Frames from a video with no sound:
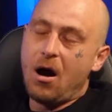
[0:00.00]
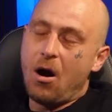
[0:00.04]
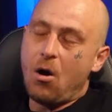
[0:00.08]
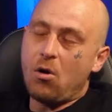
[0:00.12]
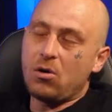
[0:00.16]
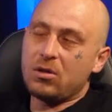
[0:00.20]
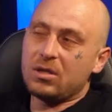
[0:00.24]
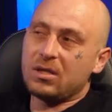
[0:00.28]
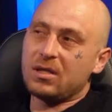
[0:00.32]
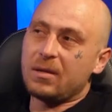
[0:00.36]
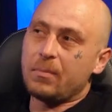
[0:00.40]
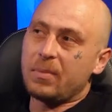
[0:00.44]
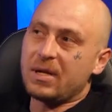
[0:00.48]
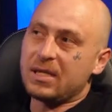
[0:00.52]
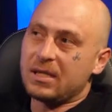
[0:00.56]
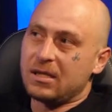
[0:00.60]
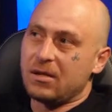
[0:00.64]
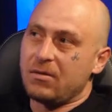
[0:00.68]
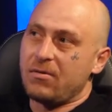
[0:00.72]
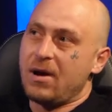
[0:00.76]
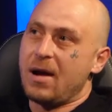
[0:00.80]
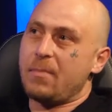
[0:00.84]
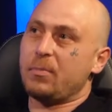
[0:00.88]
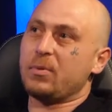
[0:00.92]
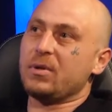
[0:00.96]
I wasn't the best
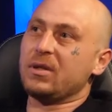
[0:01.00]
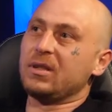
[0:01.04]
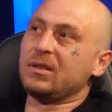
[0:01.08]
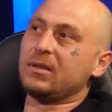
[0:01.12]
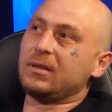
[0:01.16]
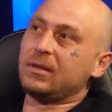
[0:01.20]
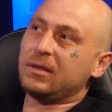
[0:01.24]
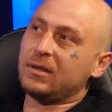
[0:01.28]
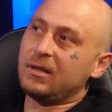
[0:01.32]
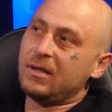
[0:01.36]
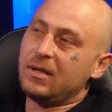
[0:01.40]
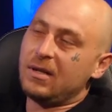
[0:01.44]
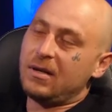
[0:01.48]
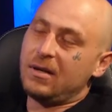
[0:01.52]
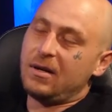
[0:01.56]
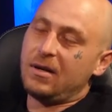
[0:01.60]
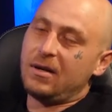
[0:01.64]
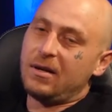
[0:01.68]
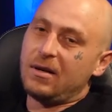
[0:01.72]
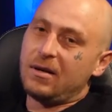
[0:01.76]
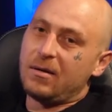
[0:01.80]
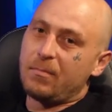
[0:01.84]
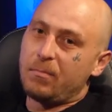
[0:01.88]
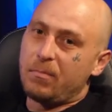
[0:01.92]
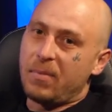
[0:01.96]
of rappers,
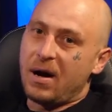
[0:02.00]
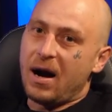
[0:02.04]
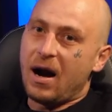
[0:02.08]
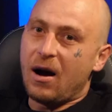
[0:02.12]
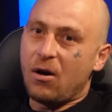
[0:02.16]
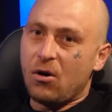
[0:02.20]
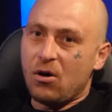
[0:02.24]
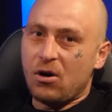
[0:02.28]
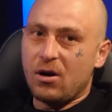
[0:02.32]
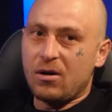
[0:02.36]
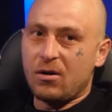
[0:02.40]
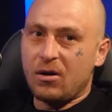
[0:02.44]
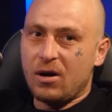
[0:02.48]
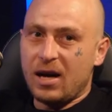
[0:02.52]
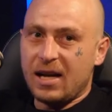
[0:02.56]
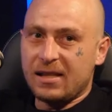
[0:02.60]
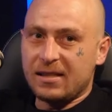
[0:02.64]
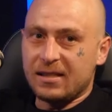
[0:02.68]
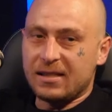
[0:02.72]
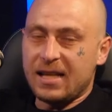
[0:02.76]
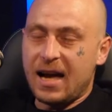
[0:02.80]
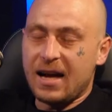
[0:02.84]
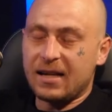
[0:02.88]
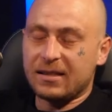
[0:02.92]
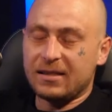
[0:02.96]
but I
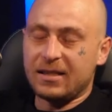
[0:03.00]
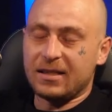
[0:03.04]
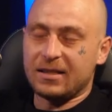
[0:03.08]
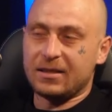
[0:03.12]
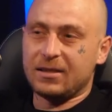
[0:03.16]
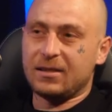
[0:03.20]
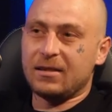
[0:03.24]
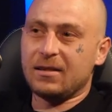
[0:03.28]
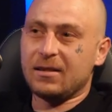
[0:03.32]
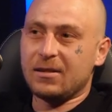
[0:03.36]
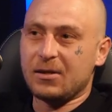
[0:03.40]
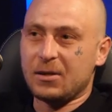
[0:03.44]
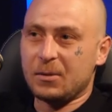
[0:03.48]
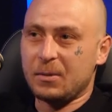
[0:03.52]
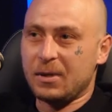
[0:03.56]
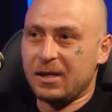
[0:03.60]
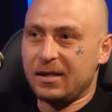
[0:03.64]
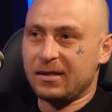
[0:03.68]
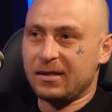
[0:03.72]
had the tactics, you know.